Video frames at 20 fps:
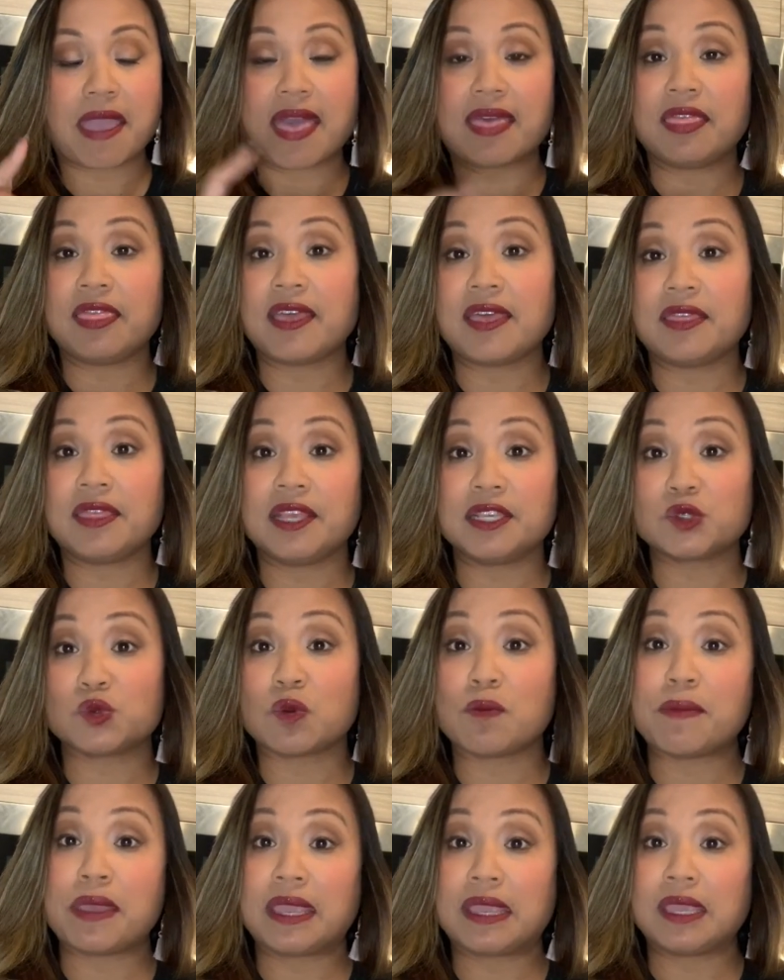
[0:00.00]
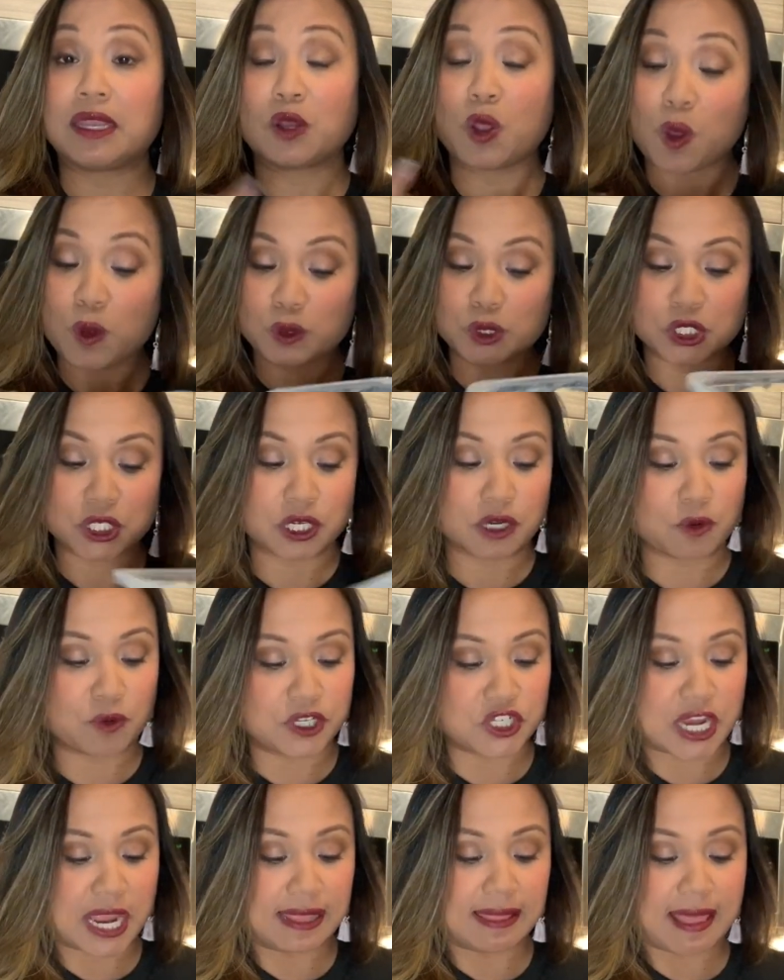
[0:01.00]
and then this will make it colder,
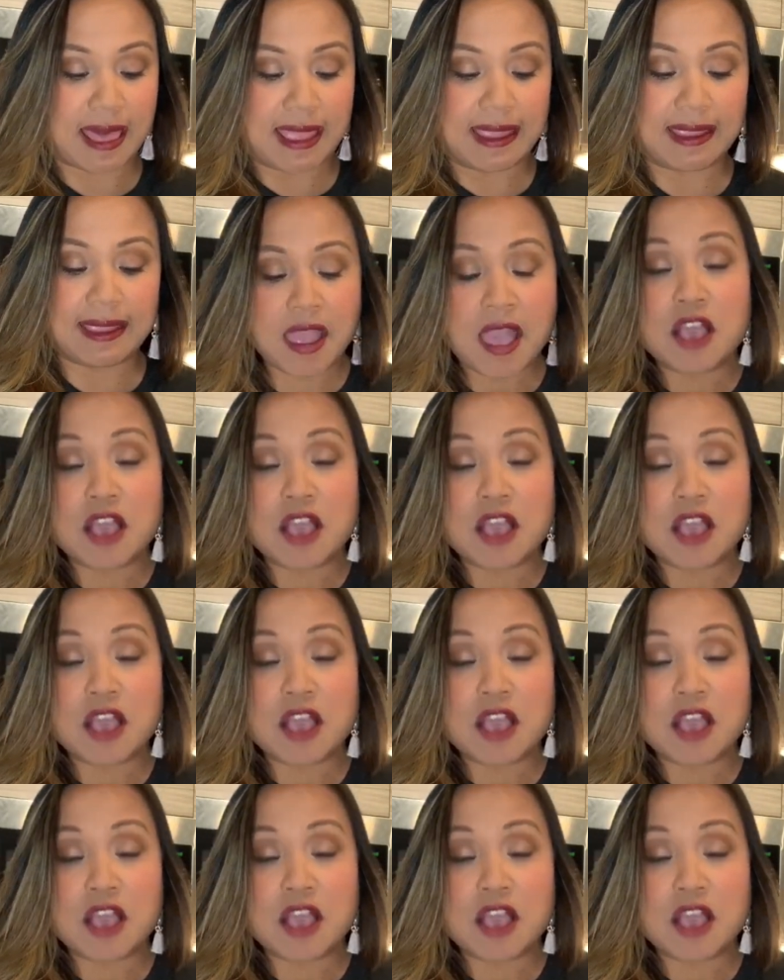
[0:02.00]
which I like.